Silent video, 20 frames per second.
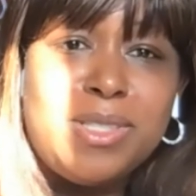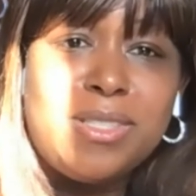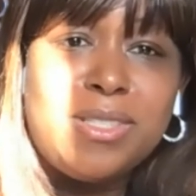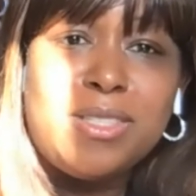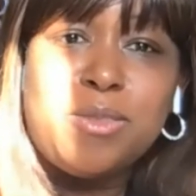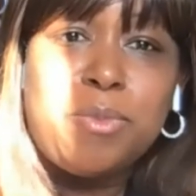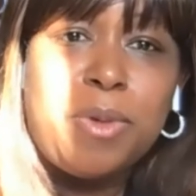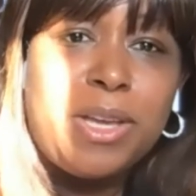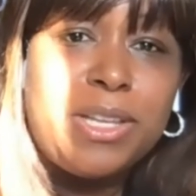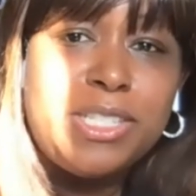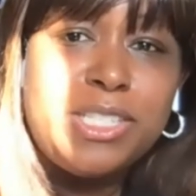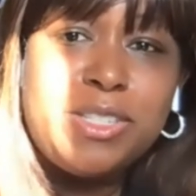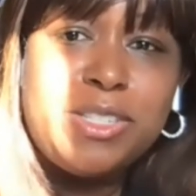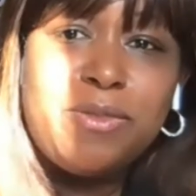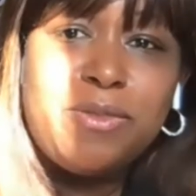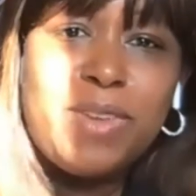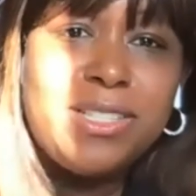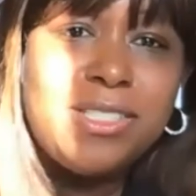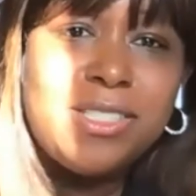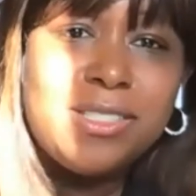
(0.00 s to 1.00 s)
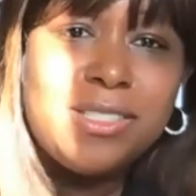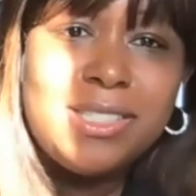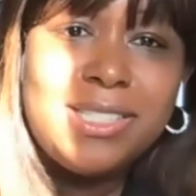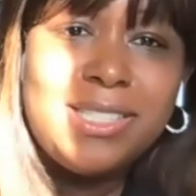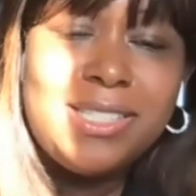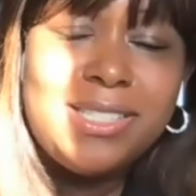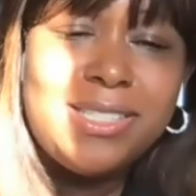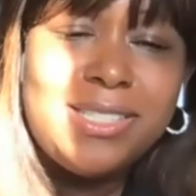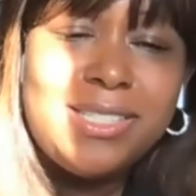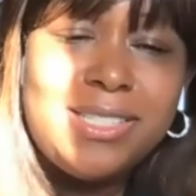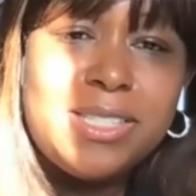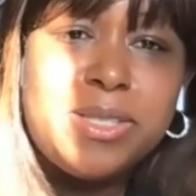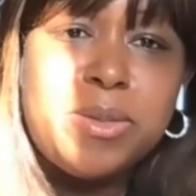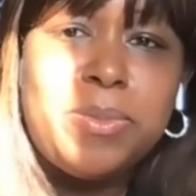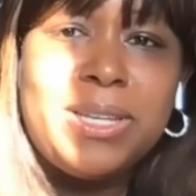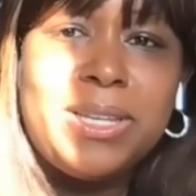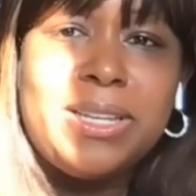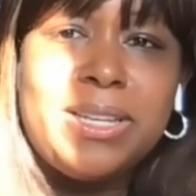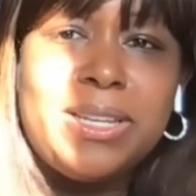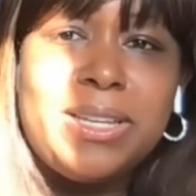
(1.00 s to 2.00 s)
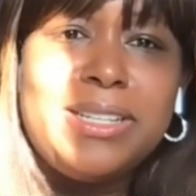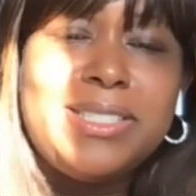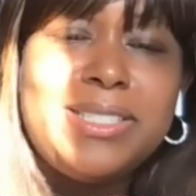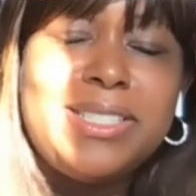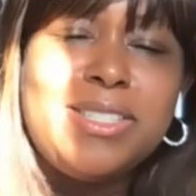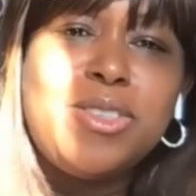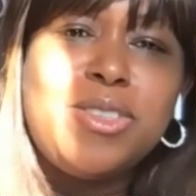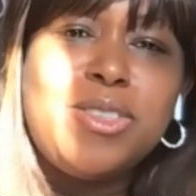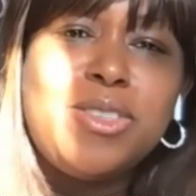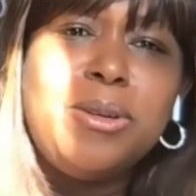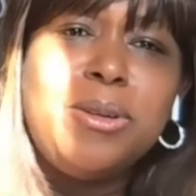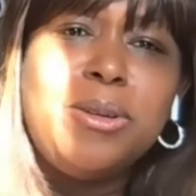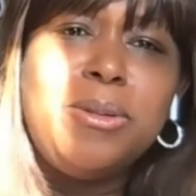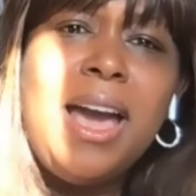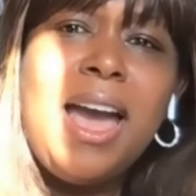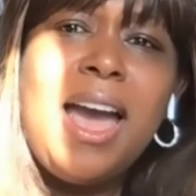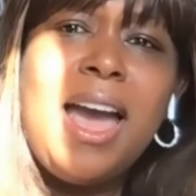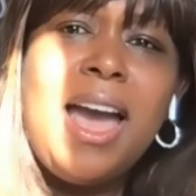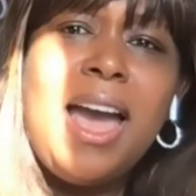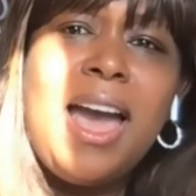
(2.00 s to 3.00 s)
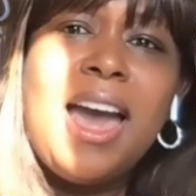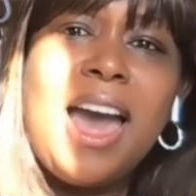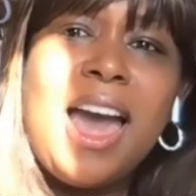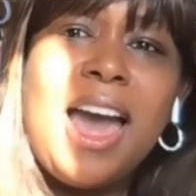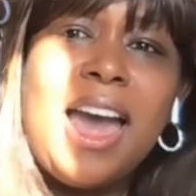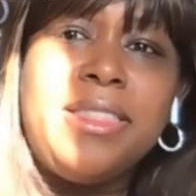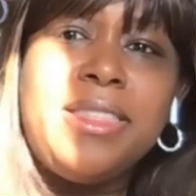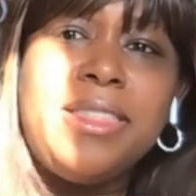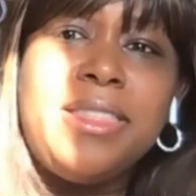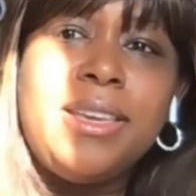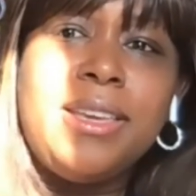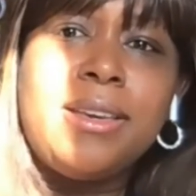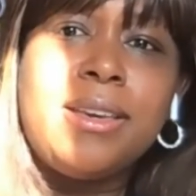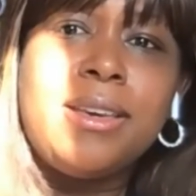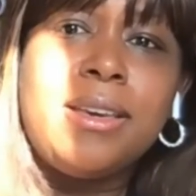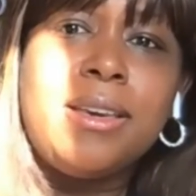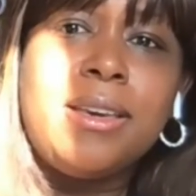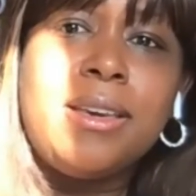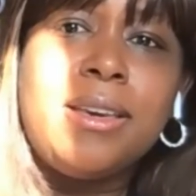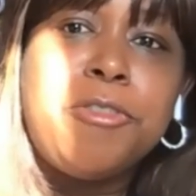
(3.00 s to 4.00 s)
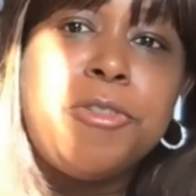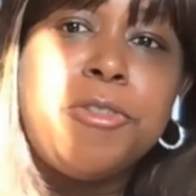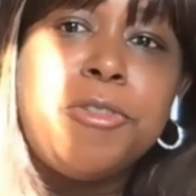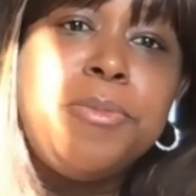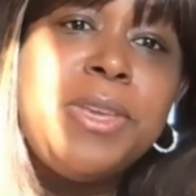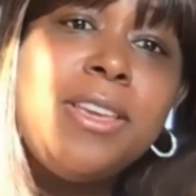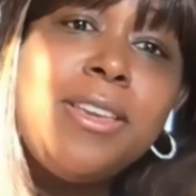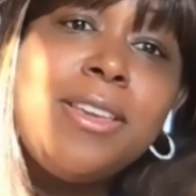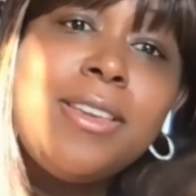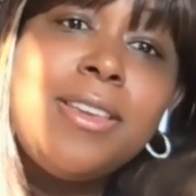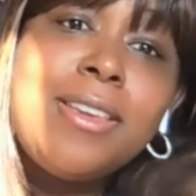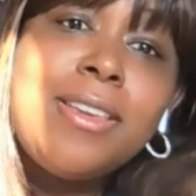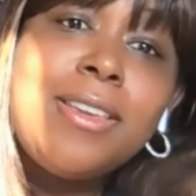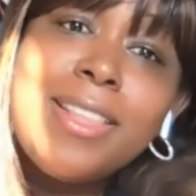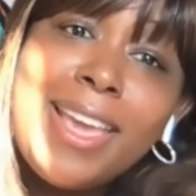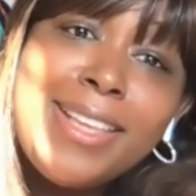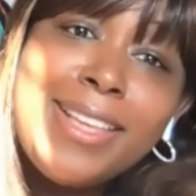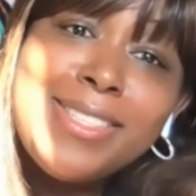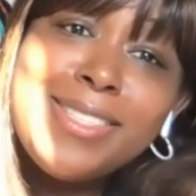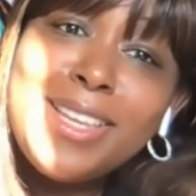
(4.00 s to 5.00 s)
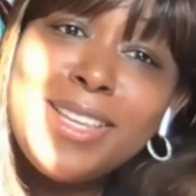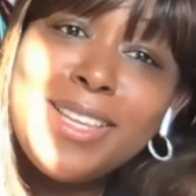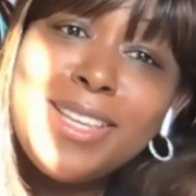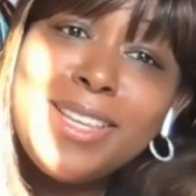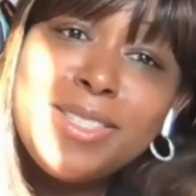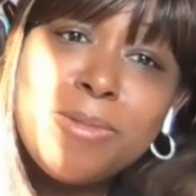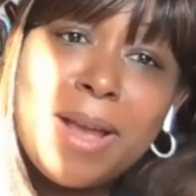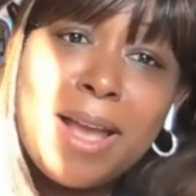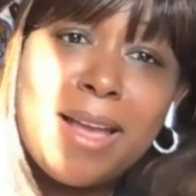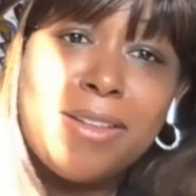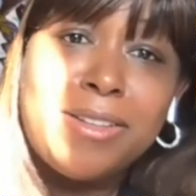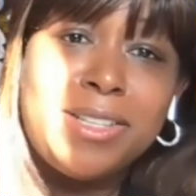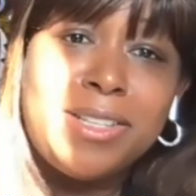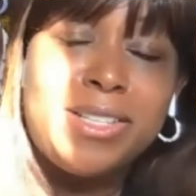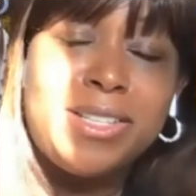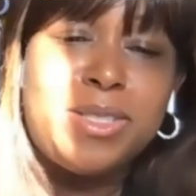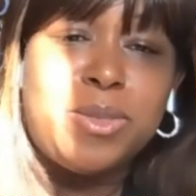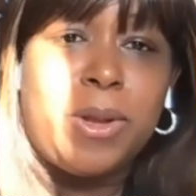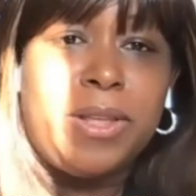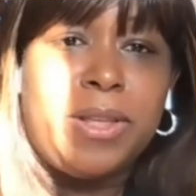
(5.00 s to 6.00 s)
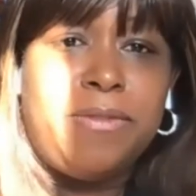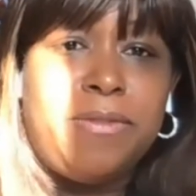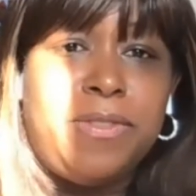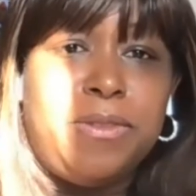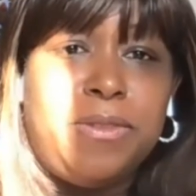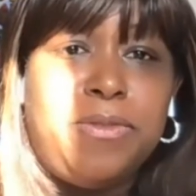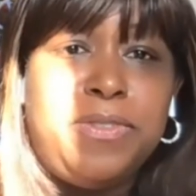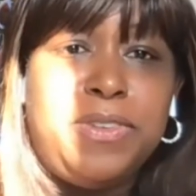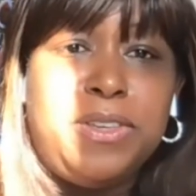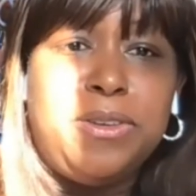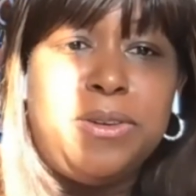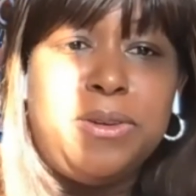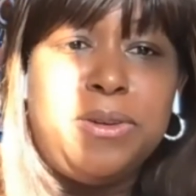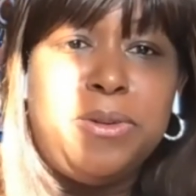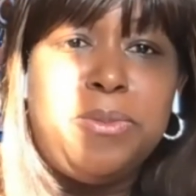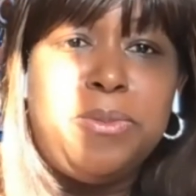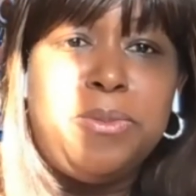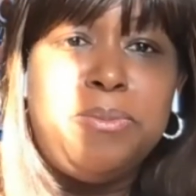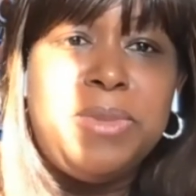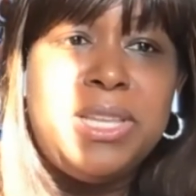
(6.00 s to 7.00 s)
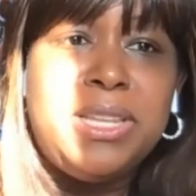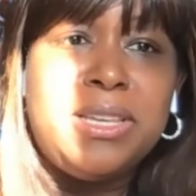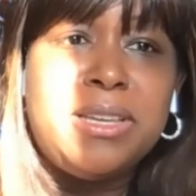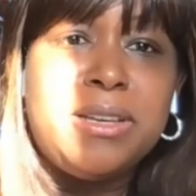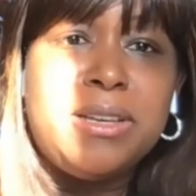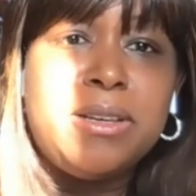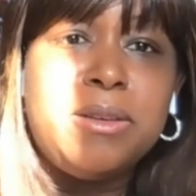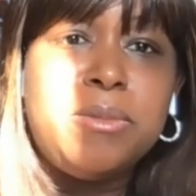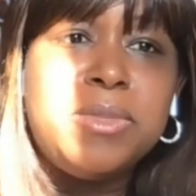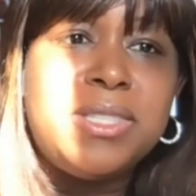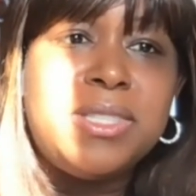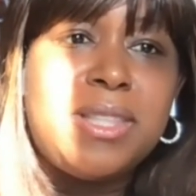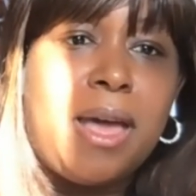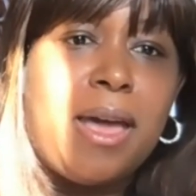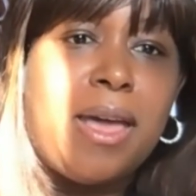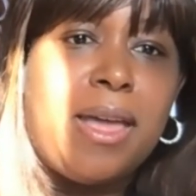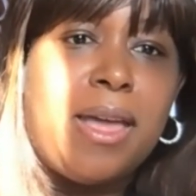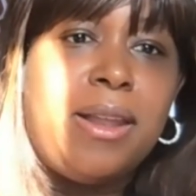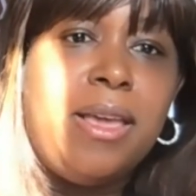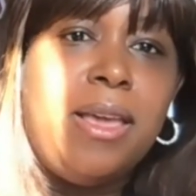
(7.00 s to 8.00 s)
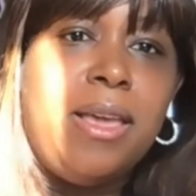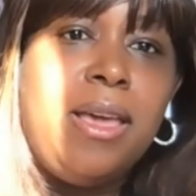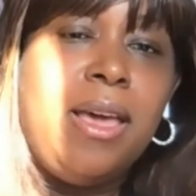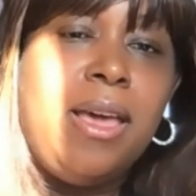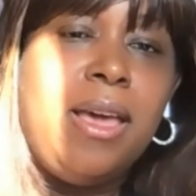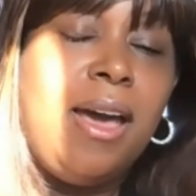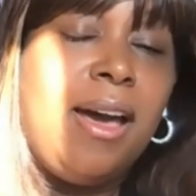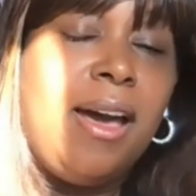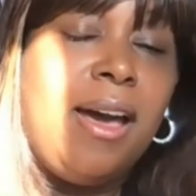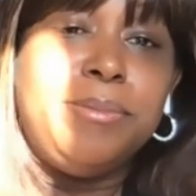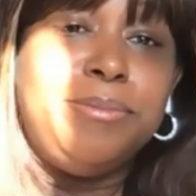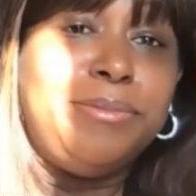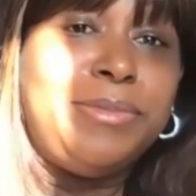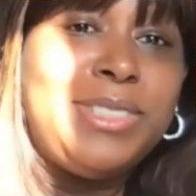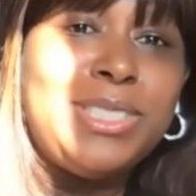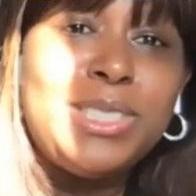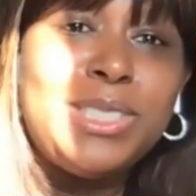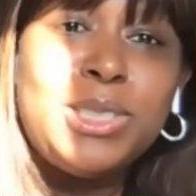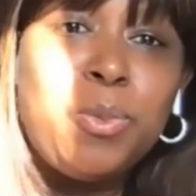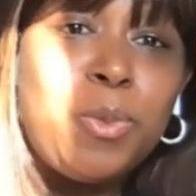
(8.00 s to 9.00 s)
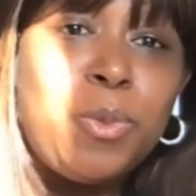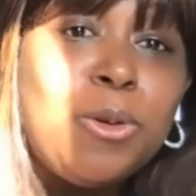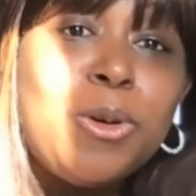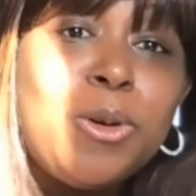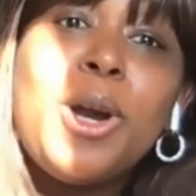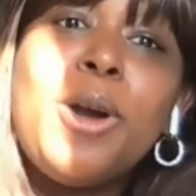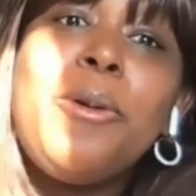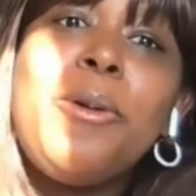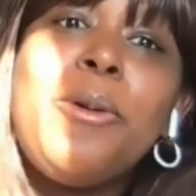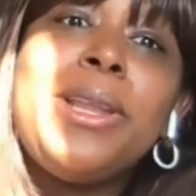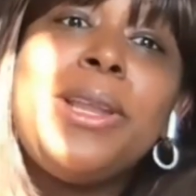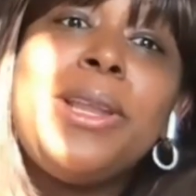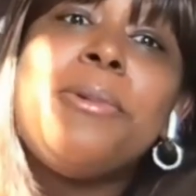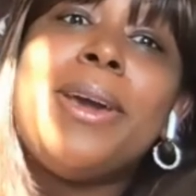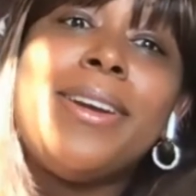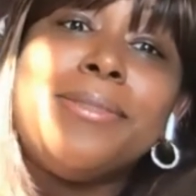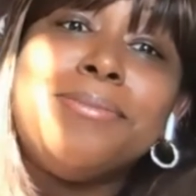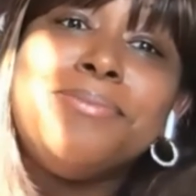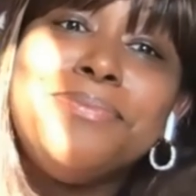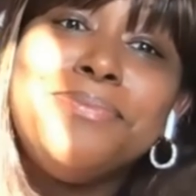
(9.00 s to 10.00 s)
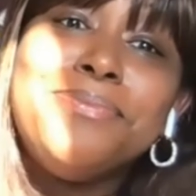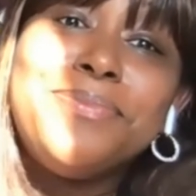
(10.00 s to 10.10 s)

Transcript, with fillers: The sponge eventually disappears. And so I think for me, clay stays around. It's one of the few mediums that just won't go anywhere.